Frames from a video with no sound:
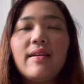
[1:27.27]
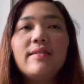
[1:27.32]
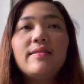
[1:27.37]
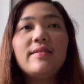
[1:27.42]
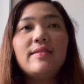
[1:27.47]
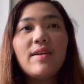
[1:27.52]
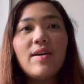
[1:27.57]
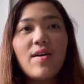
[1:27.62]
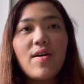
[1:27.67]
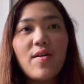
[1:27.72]

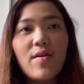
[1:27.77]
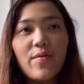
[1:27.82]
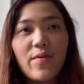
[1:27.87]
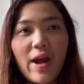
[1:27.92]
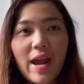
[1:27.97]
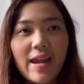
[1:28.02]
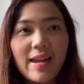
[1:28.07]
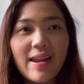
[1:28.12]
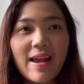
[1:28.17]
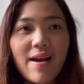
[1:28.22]
So
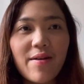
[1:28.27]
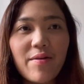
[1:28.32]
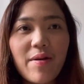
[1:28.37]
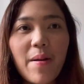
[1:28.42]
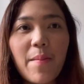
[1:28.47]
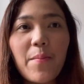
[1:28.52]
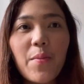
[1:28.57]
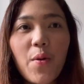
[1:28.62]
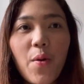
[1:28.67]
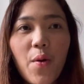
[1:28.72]
right now
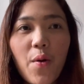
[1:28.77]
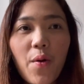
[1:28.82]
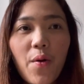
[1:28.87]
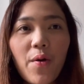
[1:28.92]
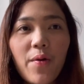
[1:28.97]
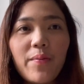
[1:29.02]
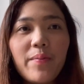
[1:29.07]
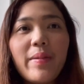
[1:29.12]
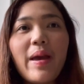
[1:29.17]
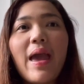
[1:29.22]
I'm
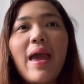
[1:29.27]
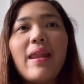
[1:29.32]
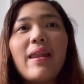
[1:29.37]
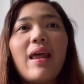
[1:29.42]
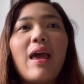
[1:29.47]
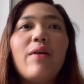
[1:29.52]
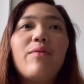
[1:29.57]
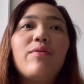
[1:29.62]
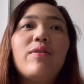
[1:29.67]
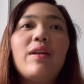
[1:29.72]
home and
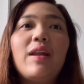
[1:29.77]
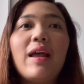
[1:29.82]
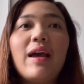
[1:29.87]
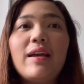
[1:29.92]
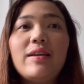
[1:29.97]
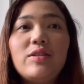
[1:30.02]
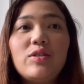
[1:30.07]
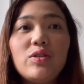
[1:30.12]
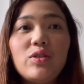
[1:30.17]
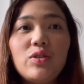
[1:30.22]
I would
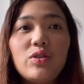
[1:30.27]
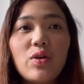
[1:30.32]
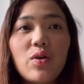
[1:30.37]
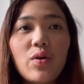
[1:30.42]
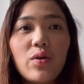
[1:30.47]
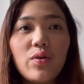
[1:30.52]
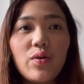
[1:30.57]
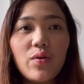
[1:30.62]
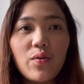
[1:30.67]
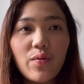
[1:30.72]
like to show
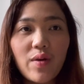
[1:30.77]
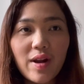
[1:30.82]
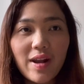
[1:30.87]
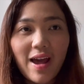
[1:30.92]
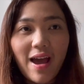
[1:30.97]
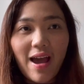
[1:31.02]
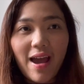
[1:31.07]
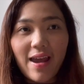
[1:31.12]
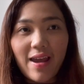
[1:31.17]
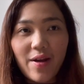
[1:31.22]
you what
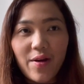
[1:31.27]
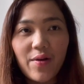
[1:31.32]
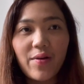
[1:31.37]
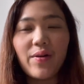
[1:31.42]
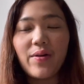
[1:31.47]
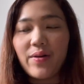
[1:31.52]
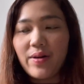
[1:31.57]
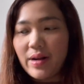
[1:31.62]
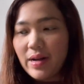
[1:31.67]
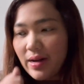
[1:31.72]
I
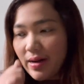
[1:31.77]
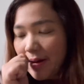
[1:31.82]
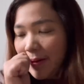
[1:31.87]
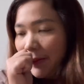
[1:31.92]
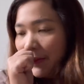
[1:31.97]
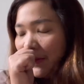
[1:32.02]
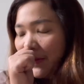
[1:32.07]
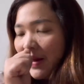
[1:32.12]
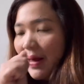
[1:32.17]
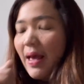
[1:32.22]
ordered.
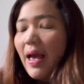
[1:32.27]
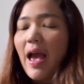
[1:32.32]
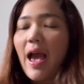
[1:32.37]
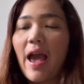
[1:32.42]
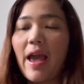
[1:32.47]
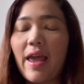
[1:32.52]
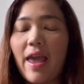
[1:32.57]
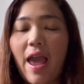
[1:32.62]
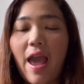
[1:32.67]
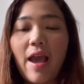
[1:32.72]

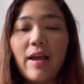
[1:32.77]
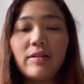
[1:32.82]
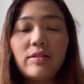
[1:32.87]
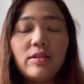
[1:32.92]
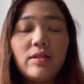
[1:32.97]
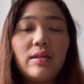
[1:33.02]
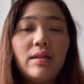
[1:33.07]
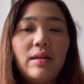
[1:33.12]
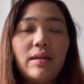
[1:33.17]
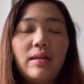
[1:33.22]
I
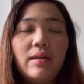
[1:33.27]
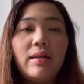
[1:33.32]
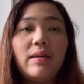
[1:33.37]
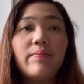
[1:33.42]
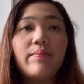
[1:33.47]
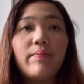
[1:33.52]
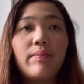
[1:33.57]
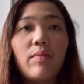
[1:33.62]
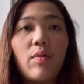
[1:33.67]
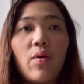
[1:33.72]
actually
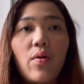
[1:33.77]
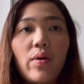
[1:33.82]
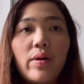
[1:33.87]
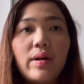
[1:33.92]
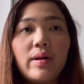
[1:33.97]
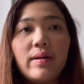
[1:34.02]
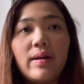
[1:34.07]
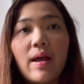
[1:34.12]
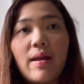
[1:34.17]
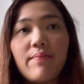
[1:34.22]
didn't
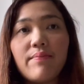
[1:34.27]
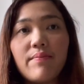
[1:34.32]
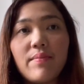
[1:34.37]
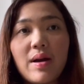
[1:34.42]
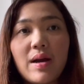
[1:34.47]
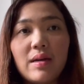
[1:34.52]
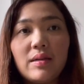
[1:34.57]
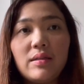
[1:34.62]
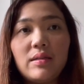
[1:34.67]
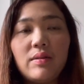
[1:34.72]
order that
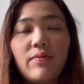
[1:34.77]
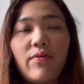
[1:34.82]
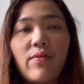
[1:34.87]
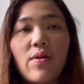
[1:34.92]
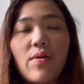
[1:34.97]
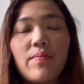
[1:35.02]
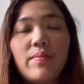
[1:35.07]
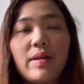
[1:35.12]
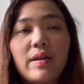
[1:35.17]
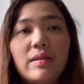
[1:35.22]
much
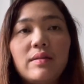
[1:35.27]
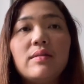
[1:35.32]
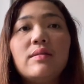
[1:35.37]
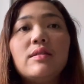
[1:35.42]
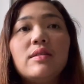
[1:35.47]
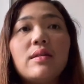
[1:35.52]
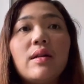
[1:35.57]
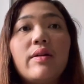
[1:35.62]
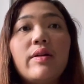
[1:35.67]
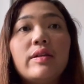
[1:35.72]
from this
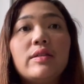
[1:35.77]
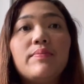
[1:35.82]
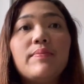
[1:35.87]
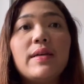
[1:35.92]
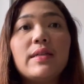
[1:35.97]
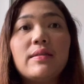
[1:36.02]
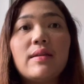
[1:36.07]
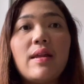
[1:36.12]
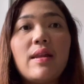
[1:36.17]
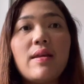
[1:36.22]

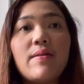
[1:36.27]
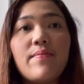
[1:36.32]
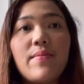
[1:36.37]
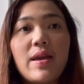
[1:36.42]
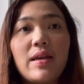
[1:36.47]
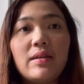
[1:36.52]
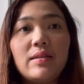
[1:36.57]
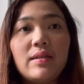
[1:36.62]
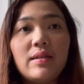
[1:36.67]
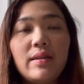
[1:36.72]
Christmas
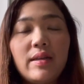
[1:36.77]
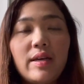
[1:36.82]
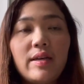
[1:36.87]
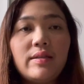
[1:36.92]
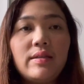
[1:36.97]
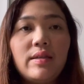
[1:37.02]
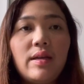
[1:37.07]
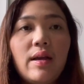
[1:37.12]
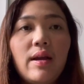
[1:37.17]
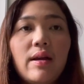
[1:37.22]
animation
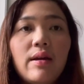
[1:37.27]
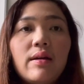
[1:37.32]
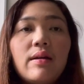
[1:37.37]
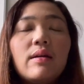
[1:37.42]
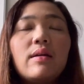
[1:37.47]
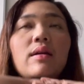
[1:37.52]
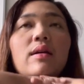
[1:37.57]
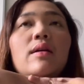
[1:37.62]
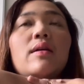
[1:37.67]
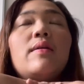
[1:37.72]
this year
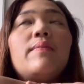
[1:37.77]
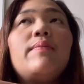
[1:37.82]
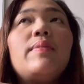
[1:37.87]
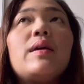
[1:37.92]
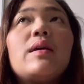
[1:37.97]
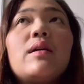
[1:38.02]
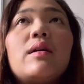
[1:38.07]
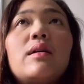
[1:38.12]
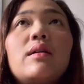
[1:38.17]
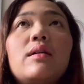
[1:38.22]

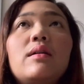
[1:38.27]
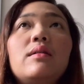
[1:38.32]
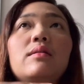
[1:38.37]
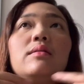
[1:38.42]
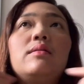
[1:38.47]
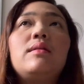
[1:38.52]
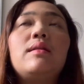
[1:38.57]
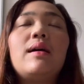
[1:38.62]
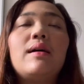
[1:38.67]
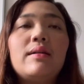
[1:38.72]

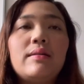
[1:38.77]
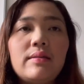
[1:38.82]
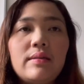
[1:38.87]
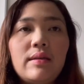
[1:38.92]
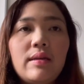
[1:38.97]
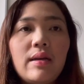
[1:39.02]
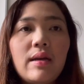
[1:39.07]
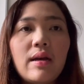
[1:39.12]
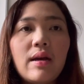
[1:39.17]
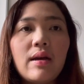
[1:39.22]
because last
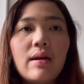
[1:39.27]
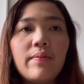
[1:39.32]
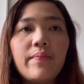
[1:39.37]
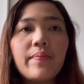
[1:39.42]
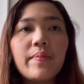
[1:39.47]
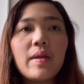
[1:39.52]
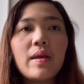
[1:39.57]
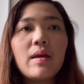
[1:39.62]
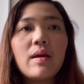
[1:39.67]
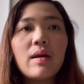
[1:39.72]
year
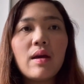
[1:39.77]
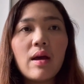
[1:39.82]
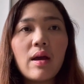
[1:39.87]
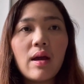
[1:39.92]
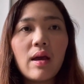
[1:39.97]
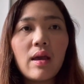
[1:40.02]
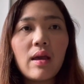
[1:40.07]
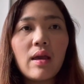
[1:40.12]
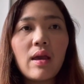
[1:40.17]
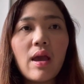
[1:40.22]

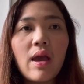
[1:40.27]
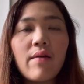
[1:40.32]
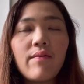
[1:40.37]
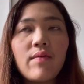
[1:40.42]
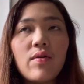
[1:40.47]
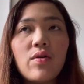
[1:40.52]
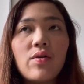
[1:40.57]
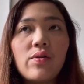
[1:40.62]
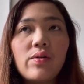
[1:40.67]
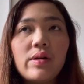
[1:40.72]
I have
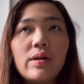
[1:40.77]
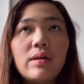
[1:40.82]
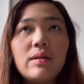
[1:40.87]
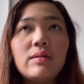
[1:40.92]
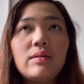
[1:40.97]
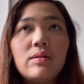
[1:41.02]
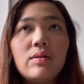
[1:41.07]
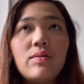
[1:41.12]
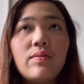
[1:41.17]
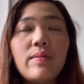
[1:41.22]
ordered
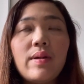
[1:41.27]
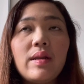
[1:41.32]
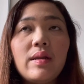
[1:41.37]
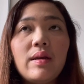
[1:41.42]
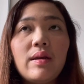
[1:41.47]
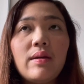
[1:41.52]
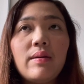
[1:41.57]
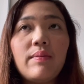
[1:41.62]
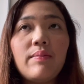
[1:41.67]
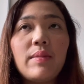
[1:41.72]
so
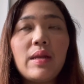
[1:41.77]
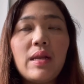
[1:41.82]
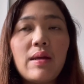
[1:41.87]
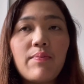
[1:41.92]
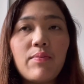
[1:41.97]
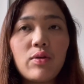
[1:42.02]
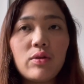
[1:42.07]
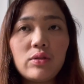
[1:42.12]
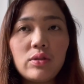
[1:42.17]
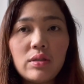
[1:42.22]
many mini
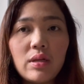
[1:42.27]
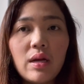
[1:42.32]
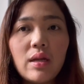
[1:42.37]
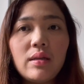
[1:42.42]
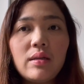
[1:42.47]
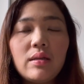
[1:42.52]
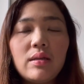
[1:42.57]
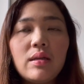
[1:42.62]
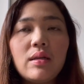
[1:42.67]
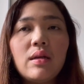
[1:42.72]

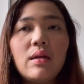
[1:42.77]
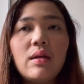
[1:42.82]
pochette